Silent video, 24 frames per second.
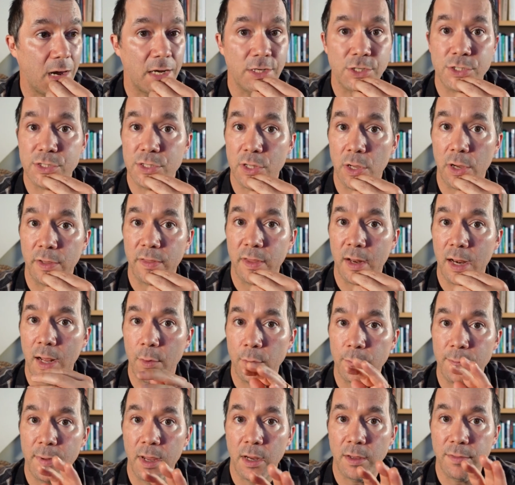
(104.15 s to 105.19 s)
just thought that I
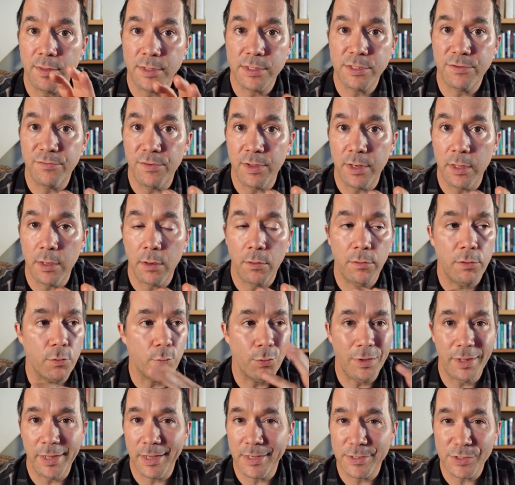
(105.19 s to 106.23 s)
would make this video. There
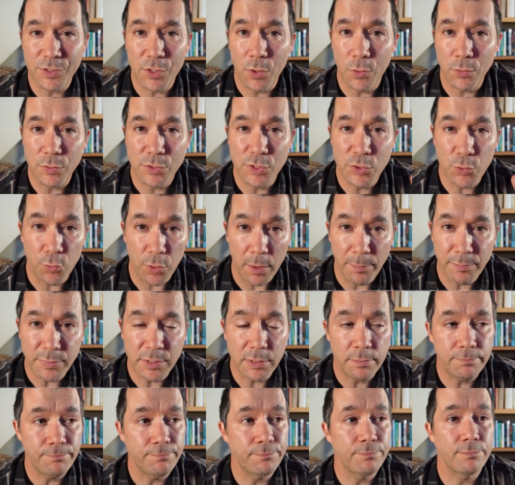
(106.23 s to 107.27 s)
really is no
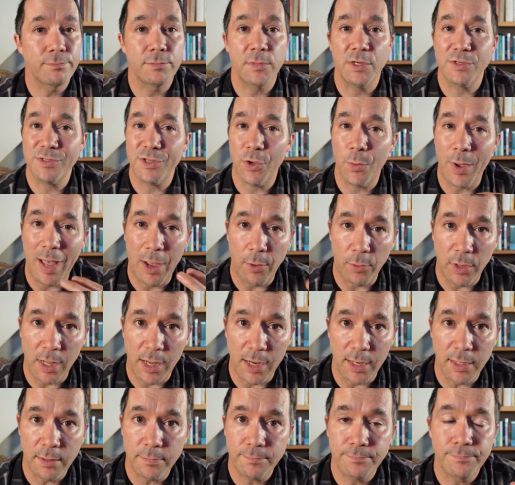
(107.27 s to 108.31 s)
script. There's no
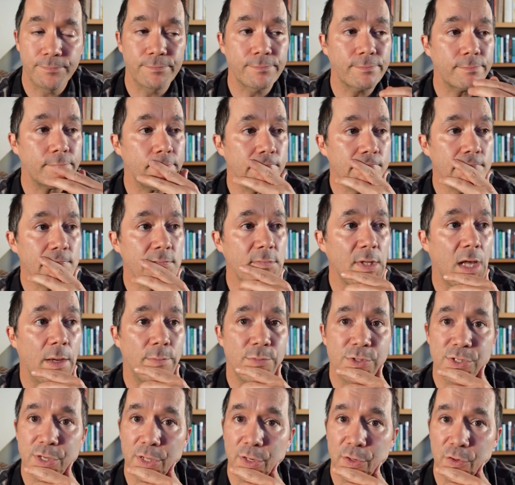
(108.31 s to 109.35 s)
outline.
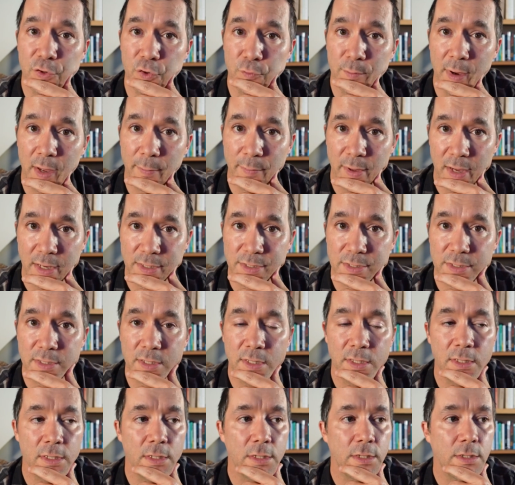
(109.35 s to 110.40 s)
I'm just going to do my best
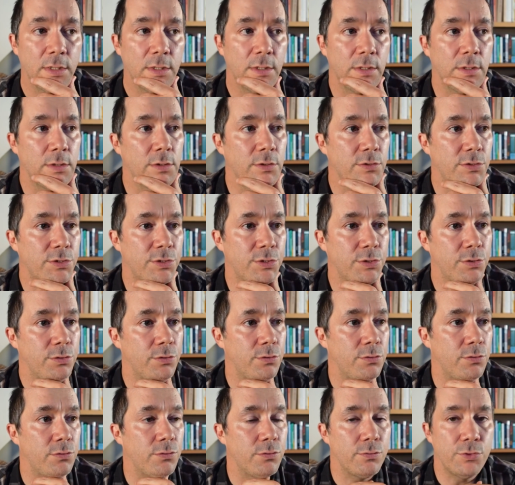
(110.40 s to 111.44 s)

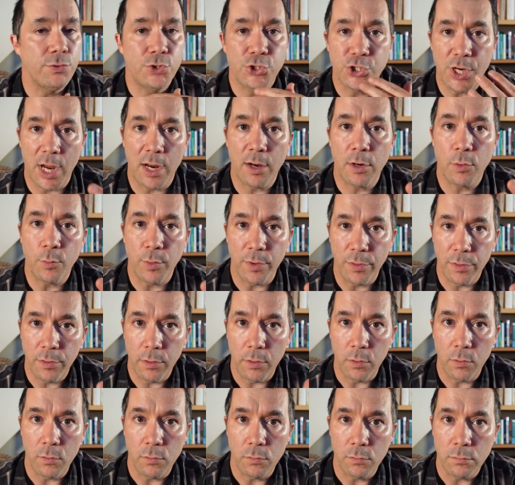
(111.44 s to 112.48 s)
to share with
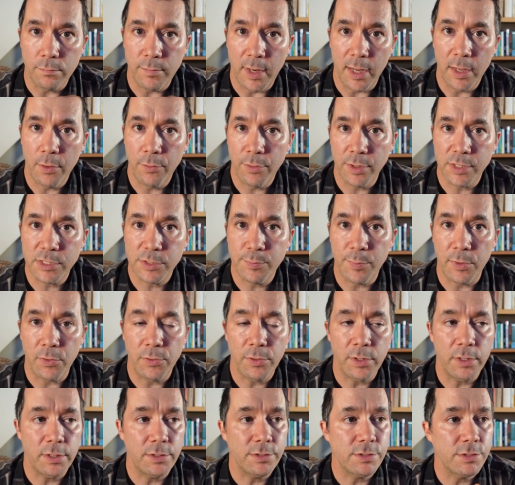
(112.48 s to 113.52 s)
you my own
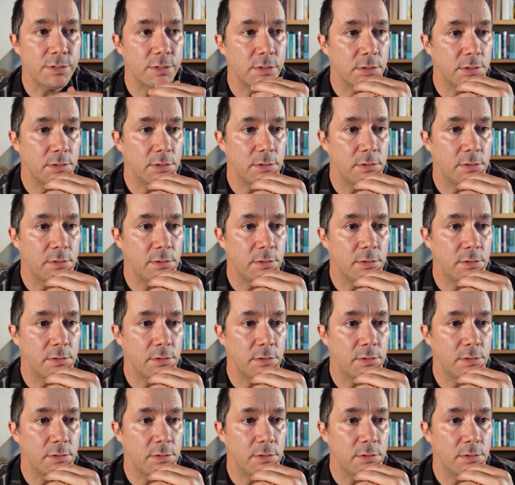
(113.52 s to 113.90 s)
experience,